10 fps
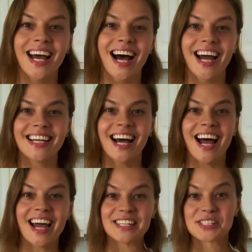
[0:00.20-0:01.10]
Hi
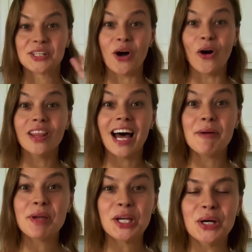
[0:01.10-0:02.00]
guys, hola
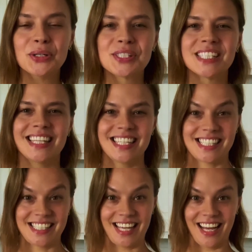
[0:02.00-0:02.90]
amigos, this
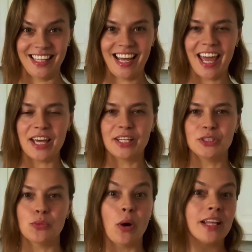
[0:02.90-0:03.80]
is Gala
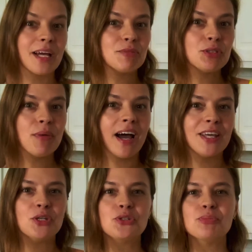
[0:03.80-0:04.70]
and welcome to my
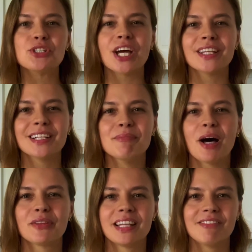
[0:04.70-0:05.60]
YouTube channel
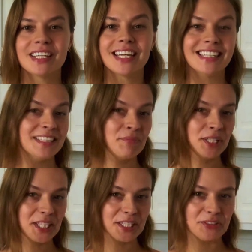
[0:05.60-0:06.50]
about living in
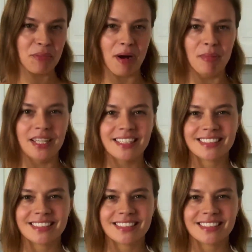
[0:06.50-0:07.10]
Dominican Republic.